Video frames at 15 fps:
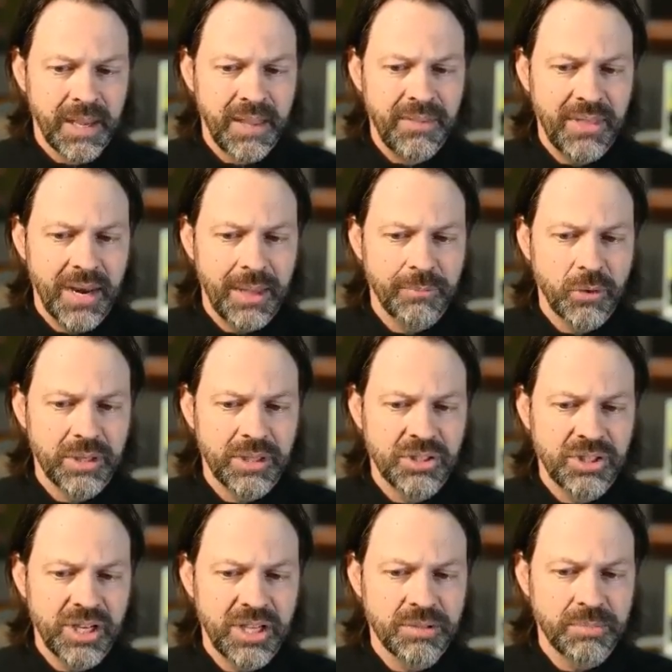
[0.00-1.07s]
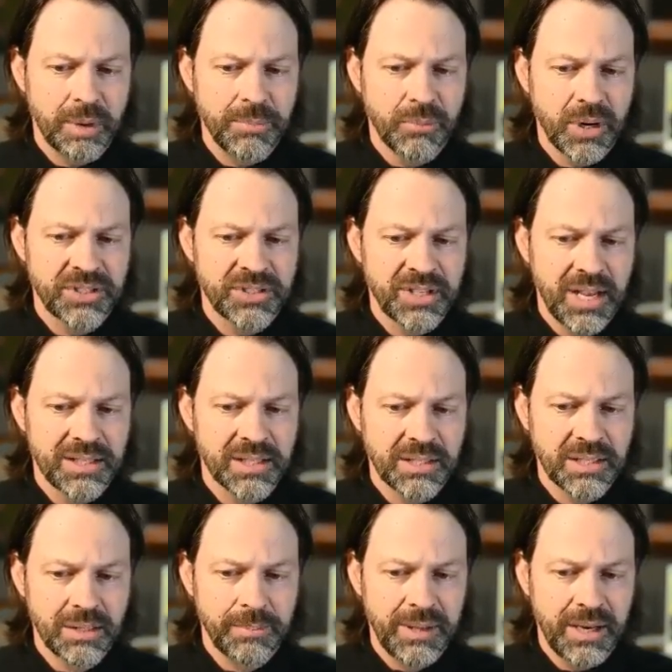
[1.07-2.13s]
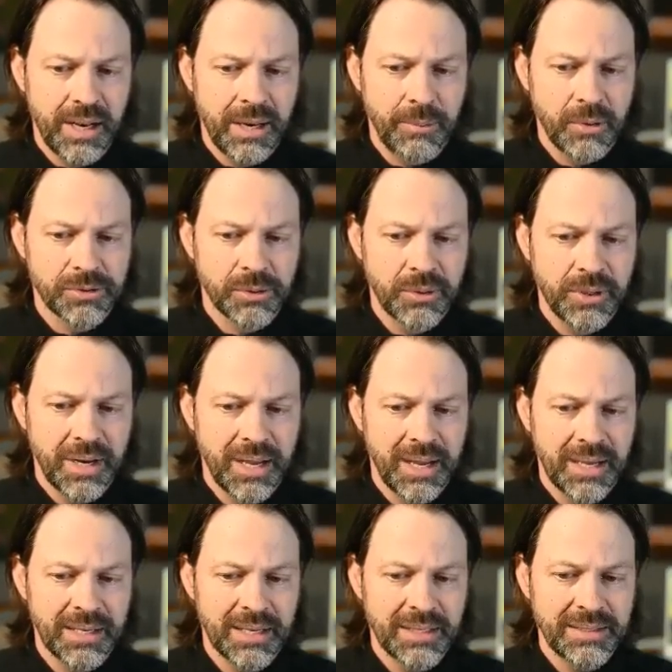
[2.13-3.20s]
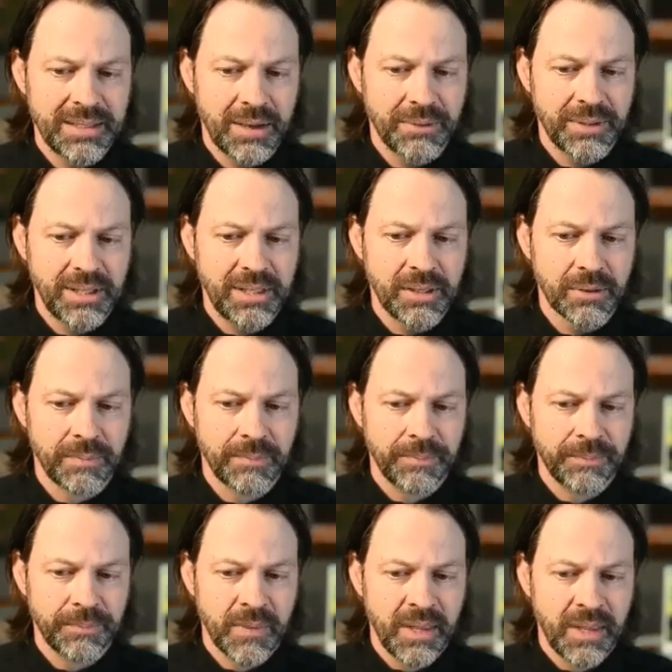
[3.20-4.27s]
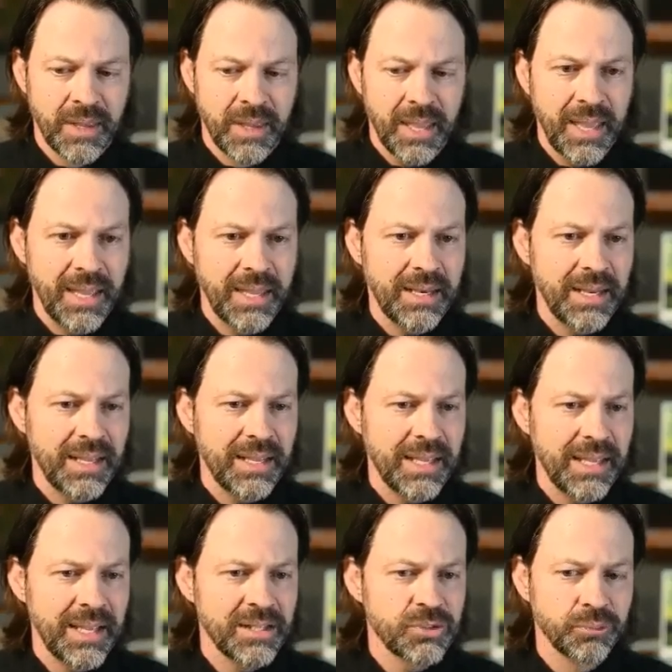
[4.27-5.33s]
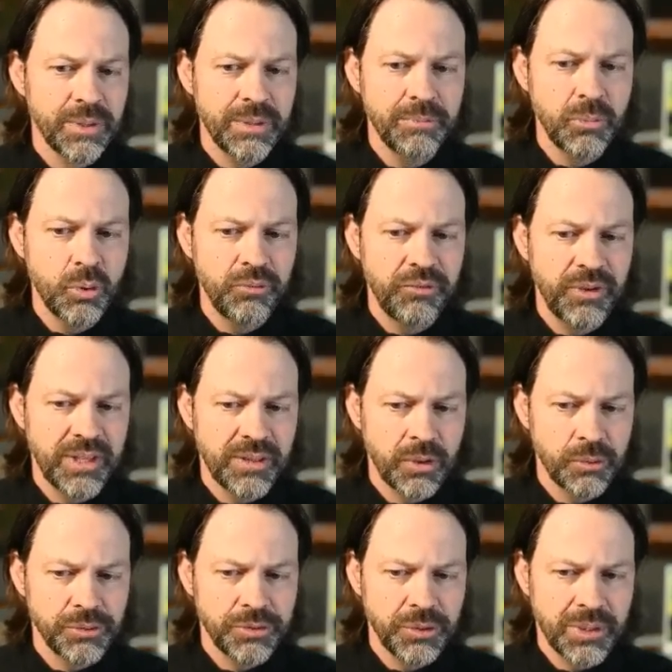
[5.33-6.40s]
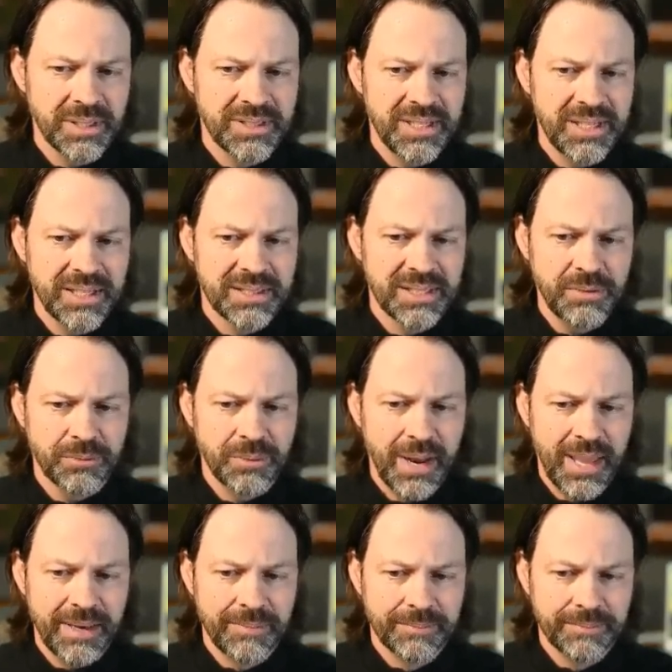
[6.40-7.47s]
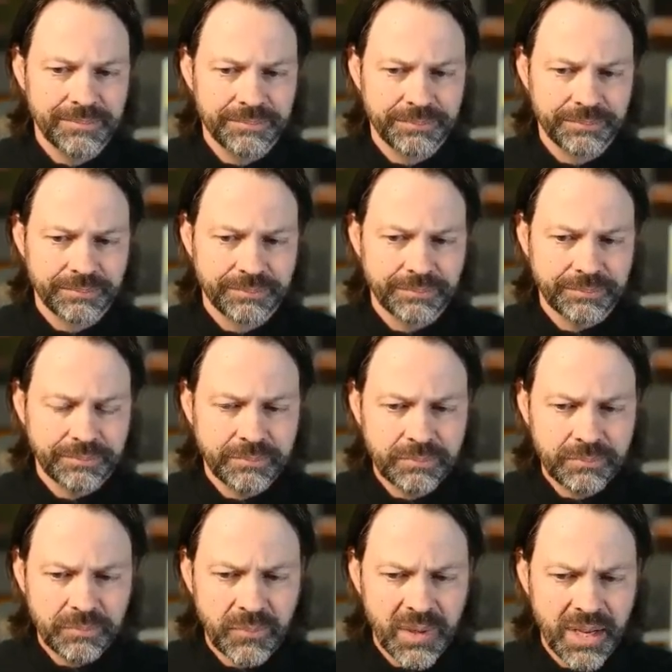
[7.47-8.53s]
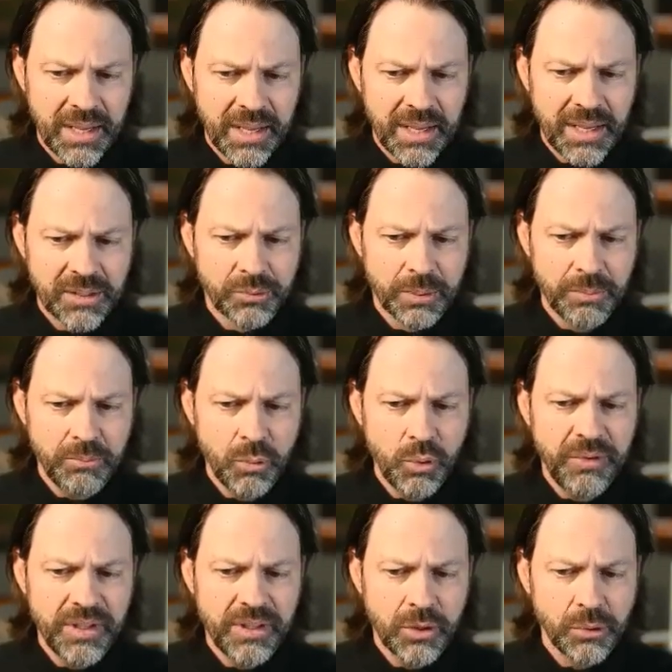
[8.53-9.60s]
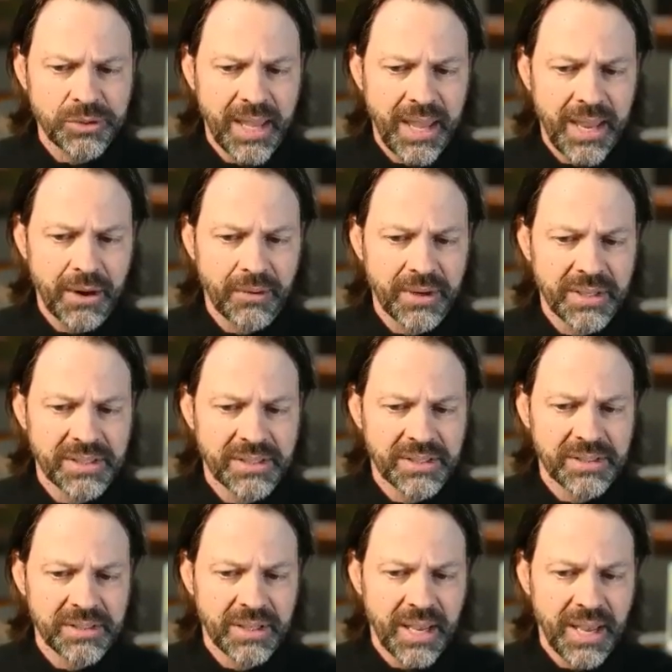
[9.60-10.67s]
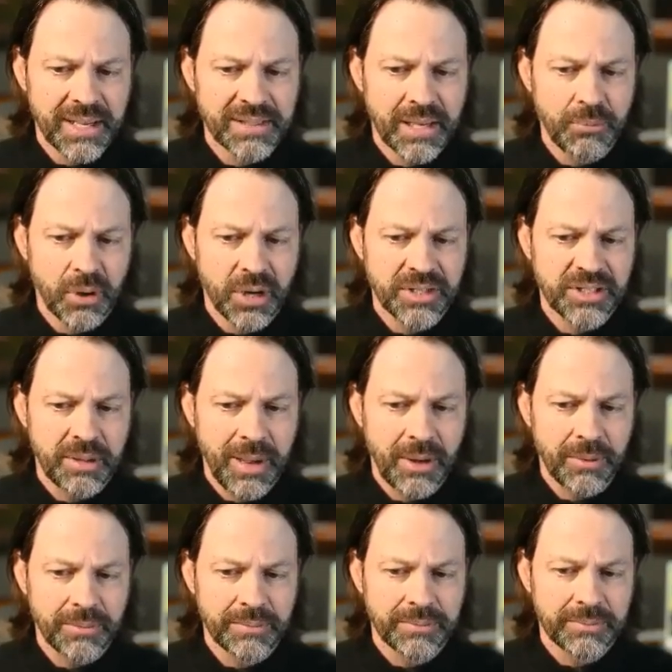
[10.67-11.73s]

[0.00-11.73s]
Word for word: And then I'm gonna change my brush size a little bit, and I'm also gonna highlight down here. And it's removing those. You could see it's in red. It's removing those areas as I brush them out.